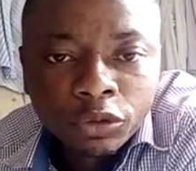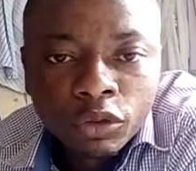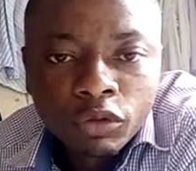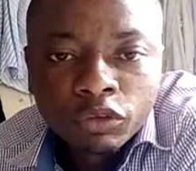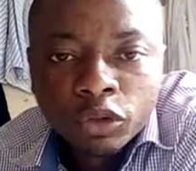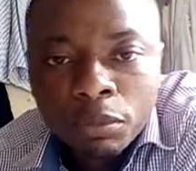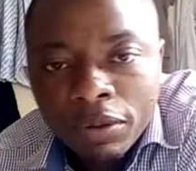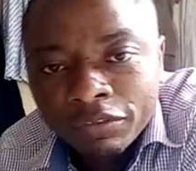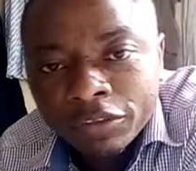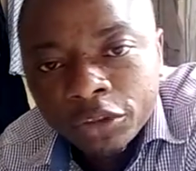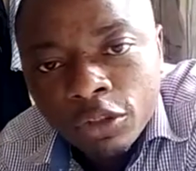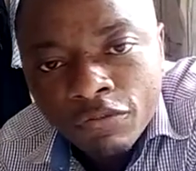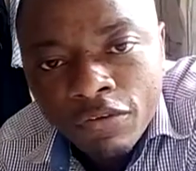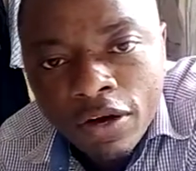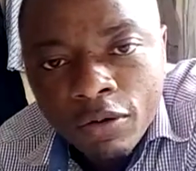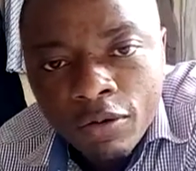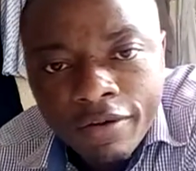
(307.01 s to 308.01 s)
of superficial
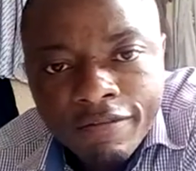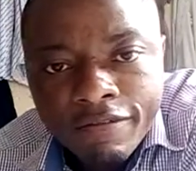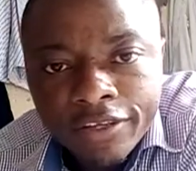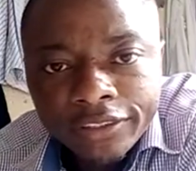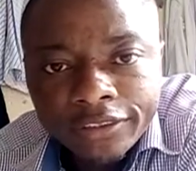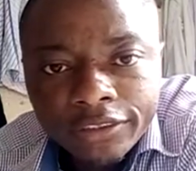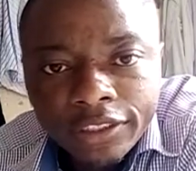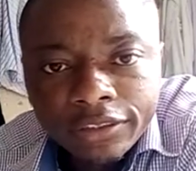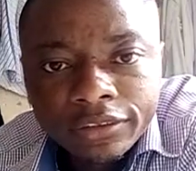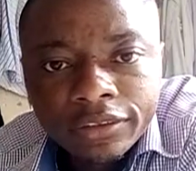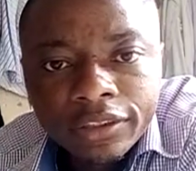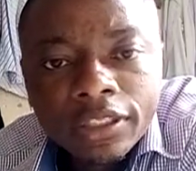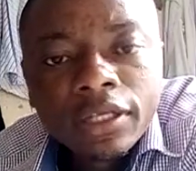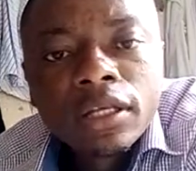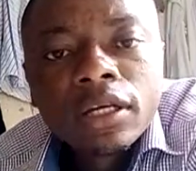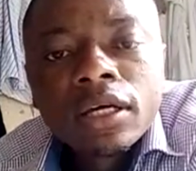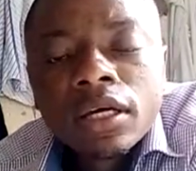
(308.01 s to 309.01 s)
fungal infections
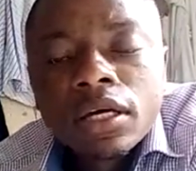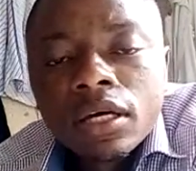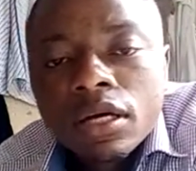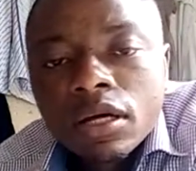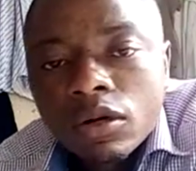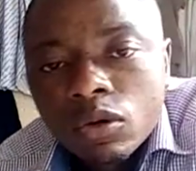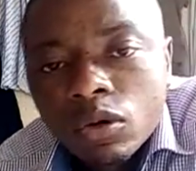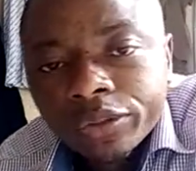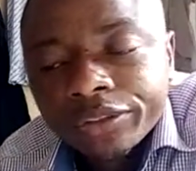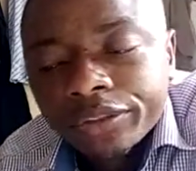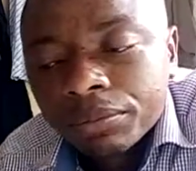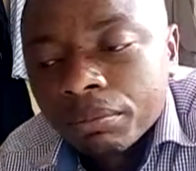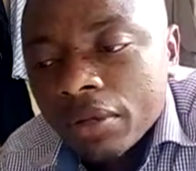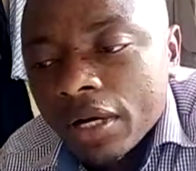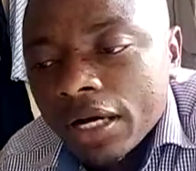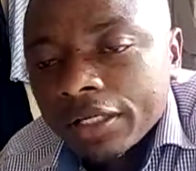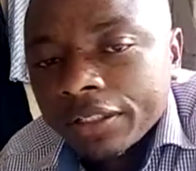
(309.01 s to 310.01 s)

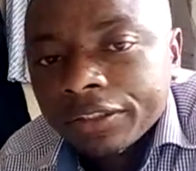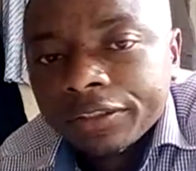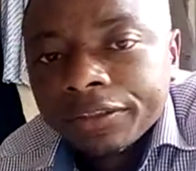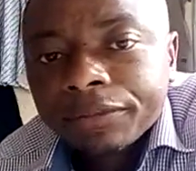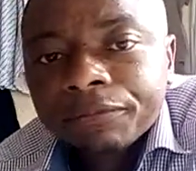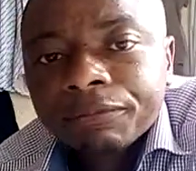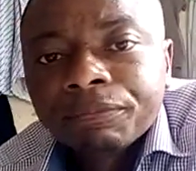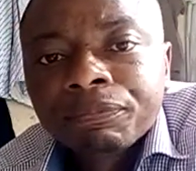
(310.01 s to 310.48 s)
caused by